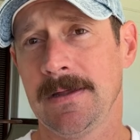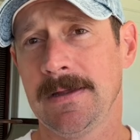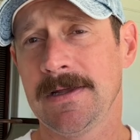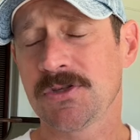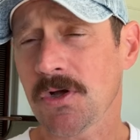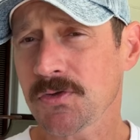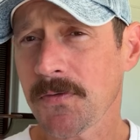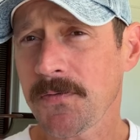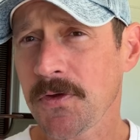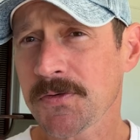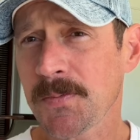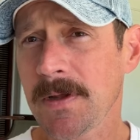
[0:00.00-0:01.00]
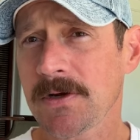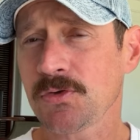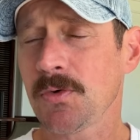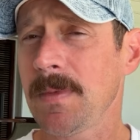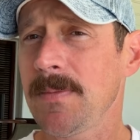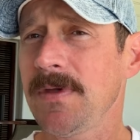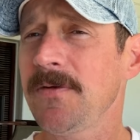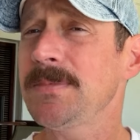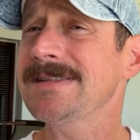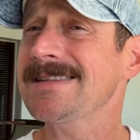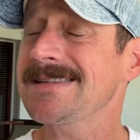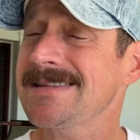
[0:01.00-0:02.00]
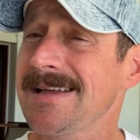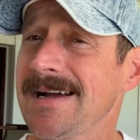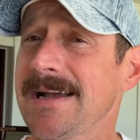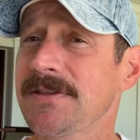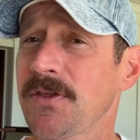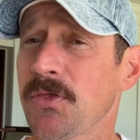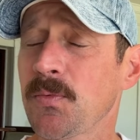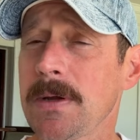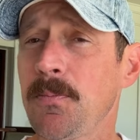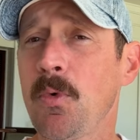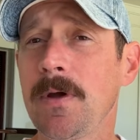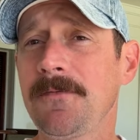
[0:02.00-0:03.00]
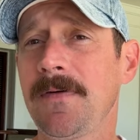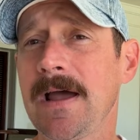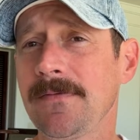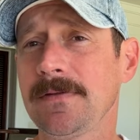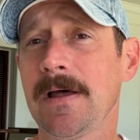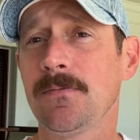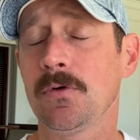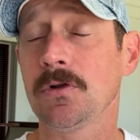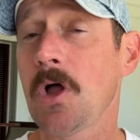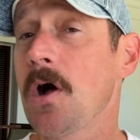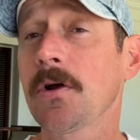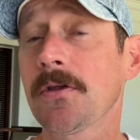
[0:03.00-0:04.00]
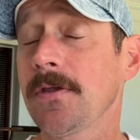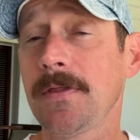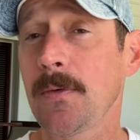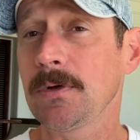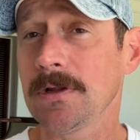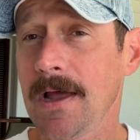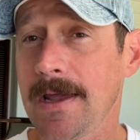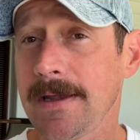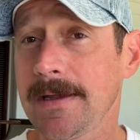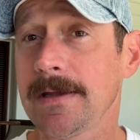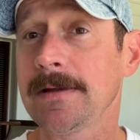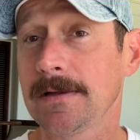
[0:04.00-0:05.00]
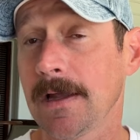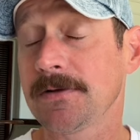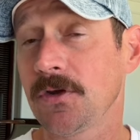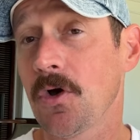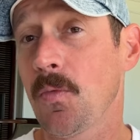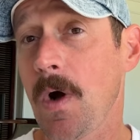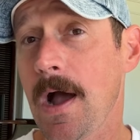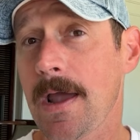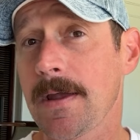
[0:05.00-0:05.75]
It's also for those players who maybe have been stuck at the 3.5 level longer than they would like, and they'd like to know why.